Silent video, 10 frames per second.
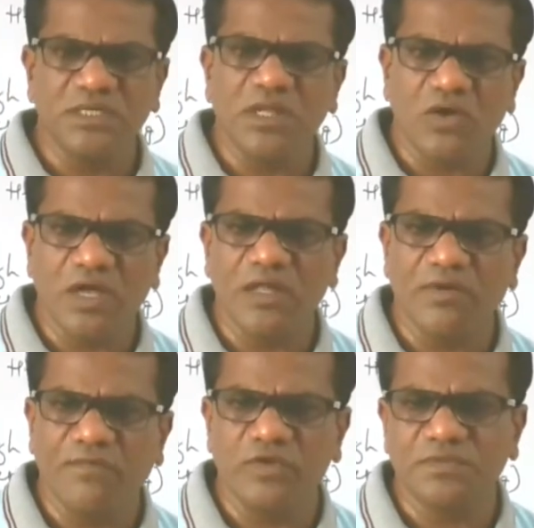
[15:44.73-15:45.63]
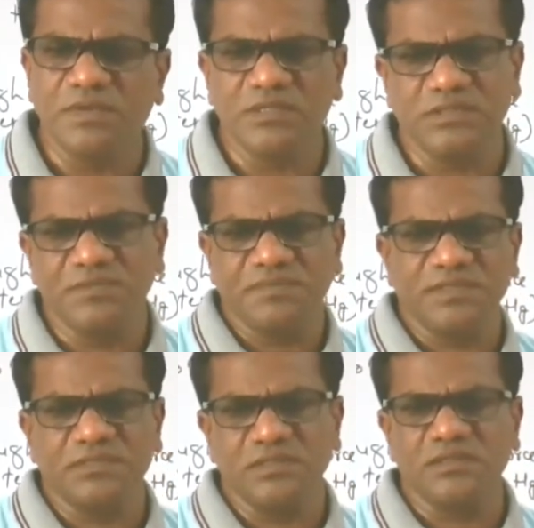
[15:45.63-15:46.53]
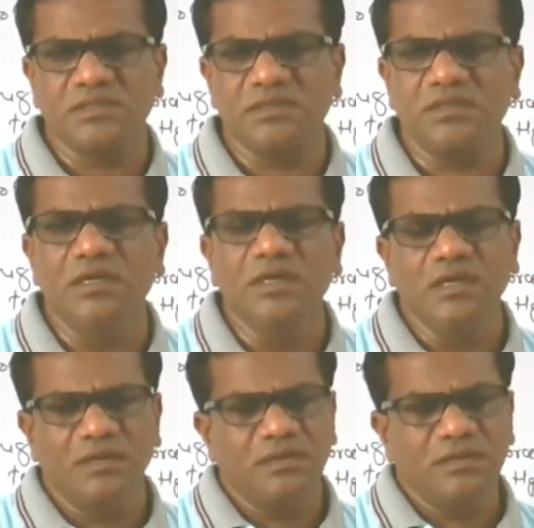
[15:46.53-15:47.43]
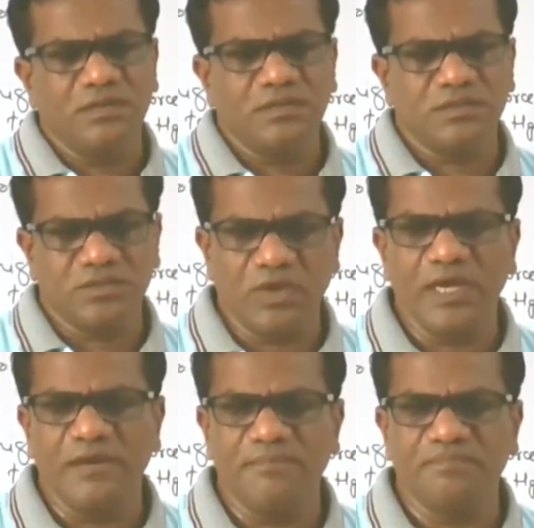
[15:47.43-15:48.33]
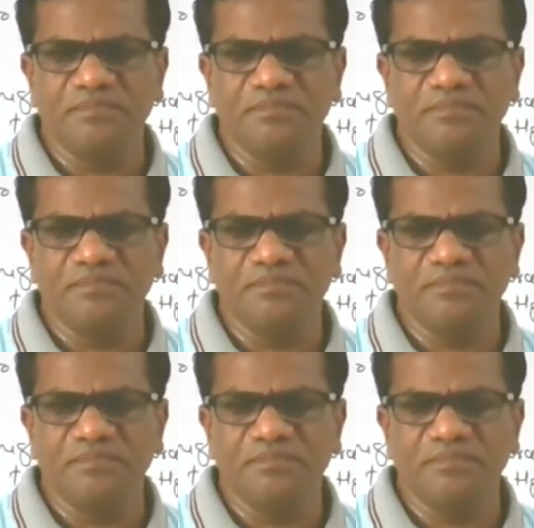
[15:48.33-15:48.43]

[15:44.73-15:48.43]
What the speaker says: inorganic phosphorus is present in the soil,